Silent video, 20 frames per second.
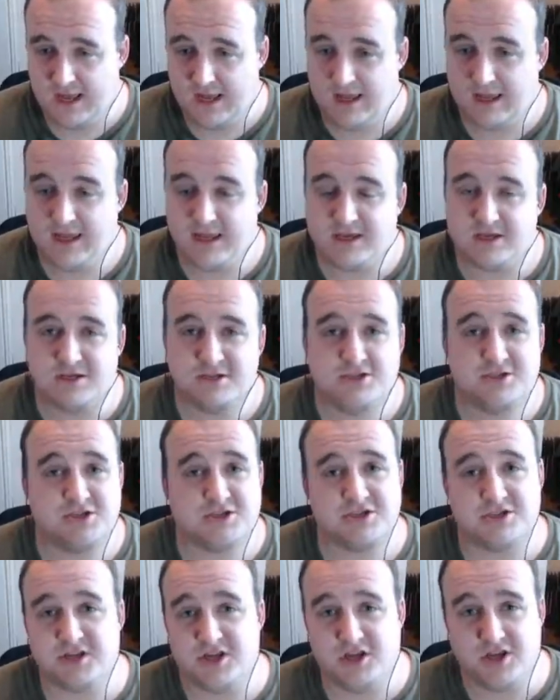he can
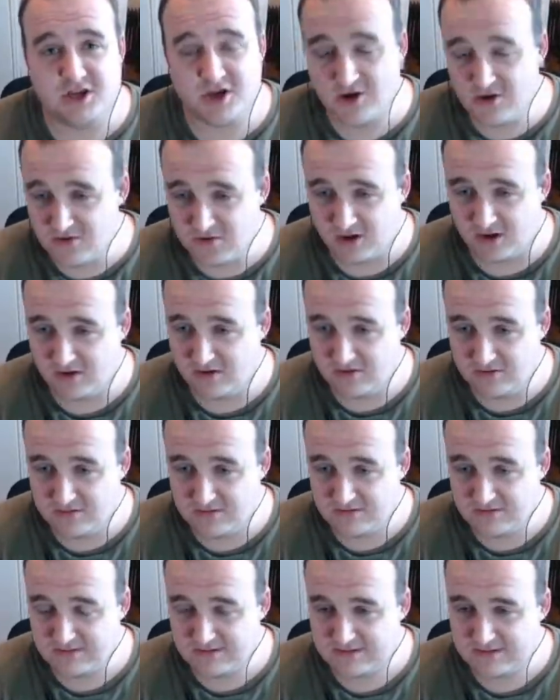just YOLO
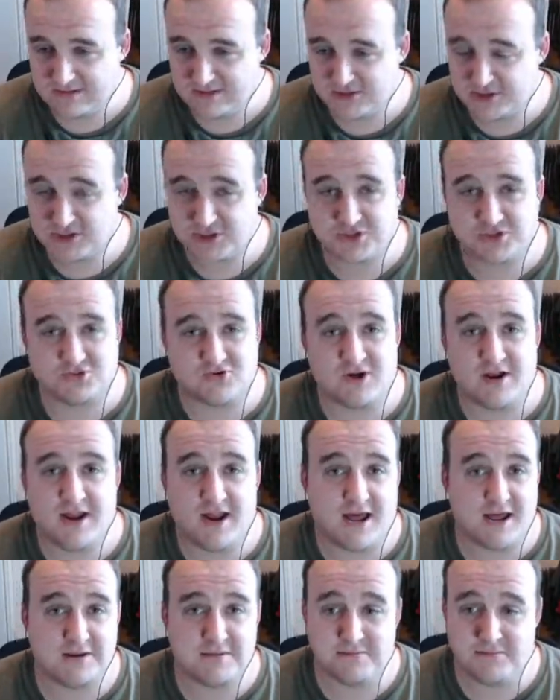
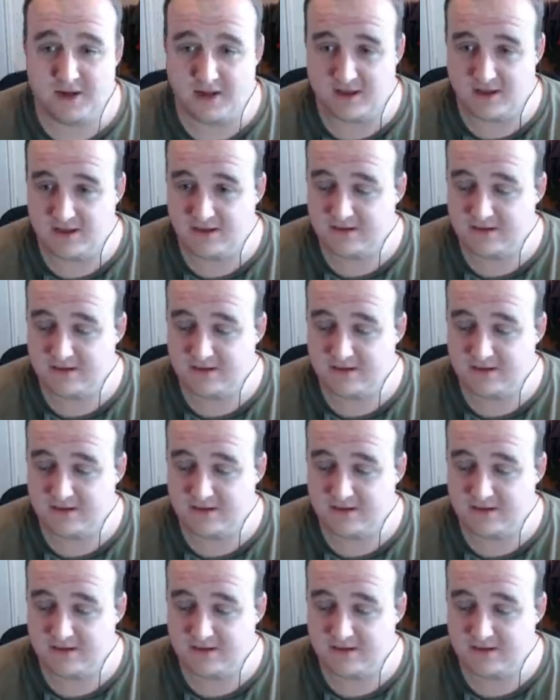straight at me